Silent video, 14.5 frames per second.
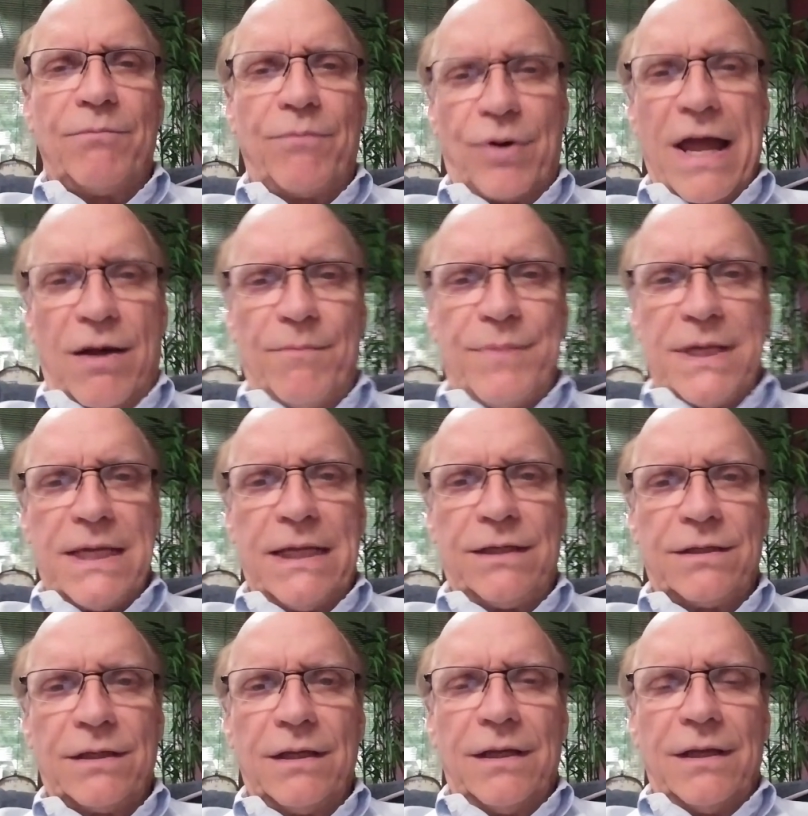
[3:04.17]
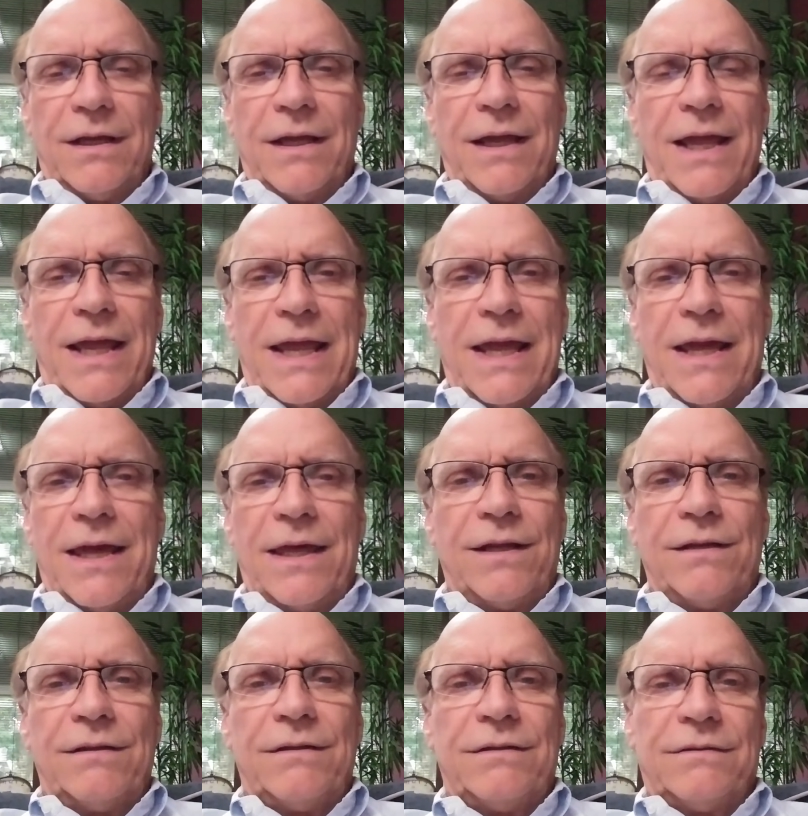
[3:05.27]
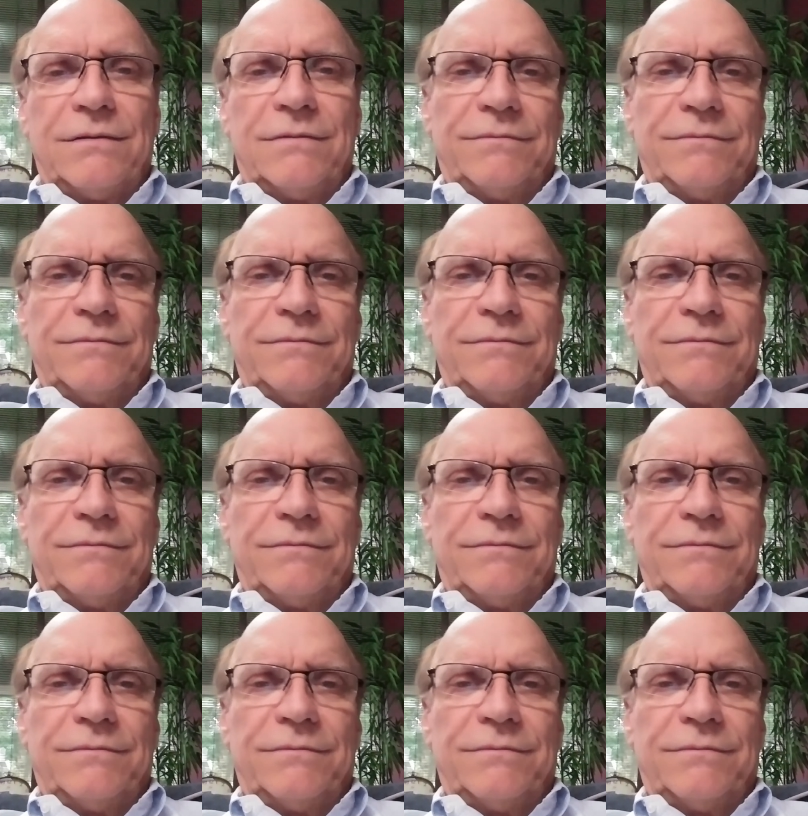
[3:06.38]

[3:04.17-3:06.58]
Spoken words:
browbeat and